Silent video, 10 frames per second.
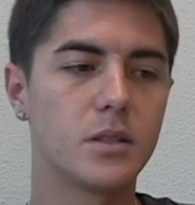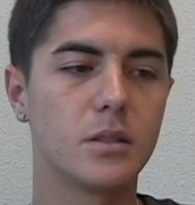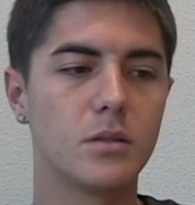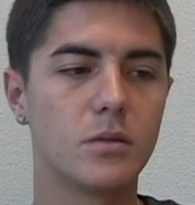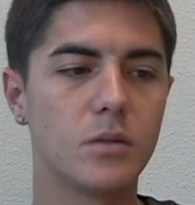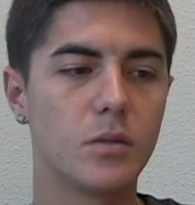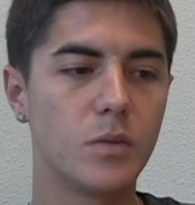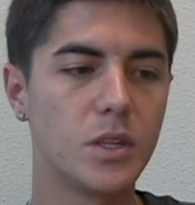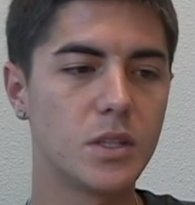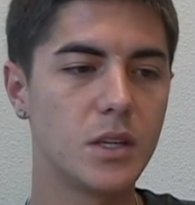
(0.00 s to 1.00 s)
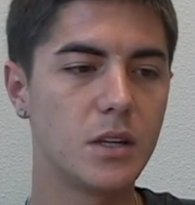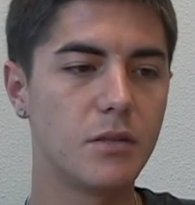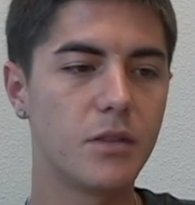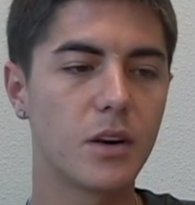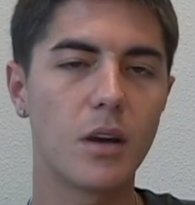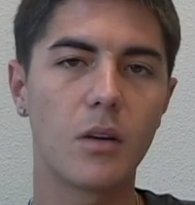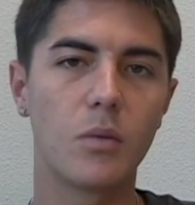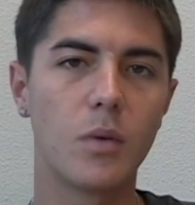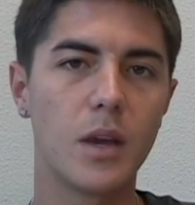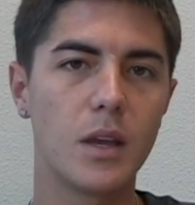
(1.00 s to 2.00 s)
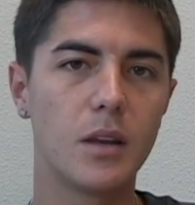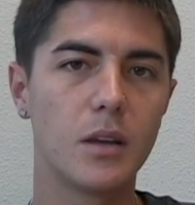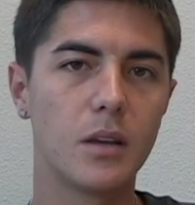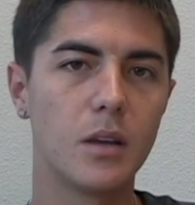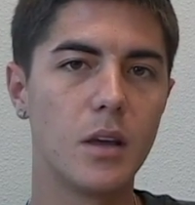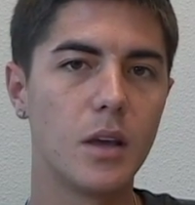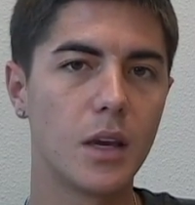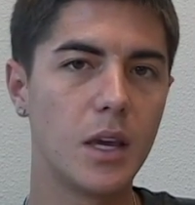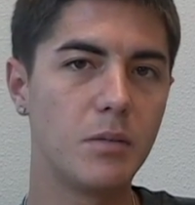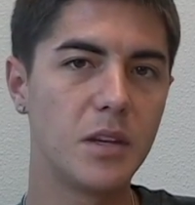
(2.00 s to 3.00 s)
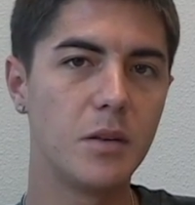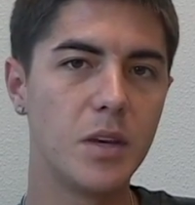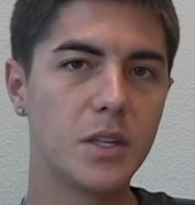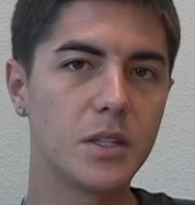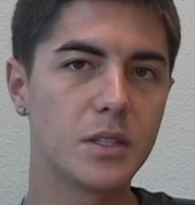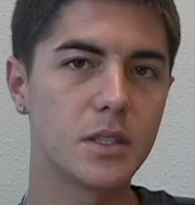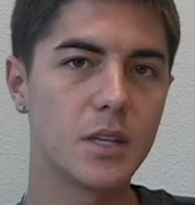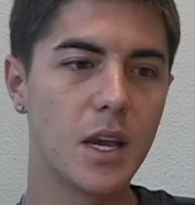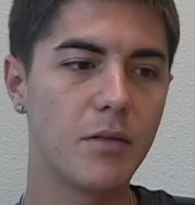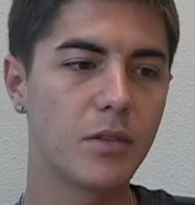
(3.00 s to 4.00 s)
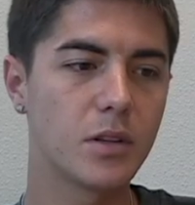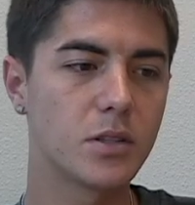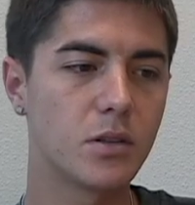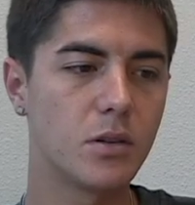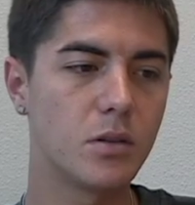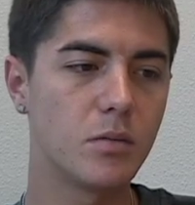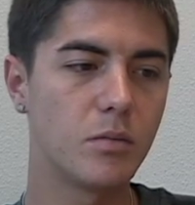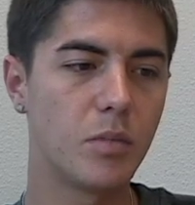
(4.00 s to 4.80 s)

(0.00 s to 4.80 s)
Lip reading: So we just need to figure out a way to keep the dimensions the same for the sole,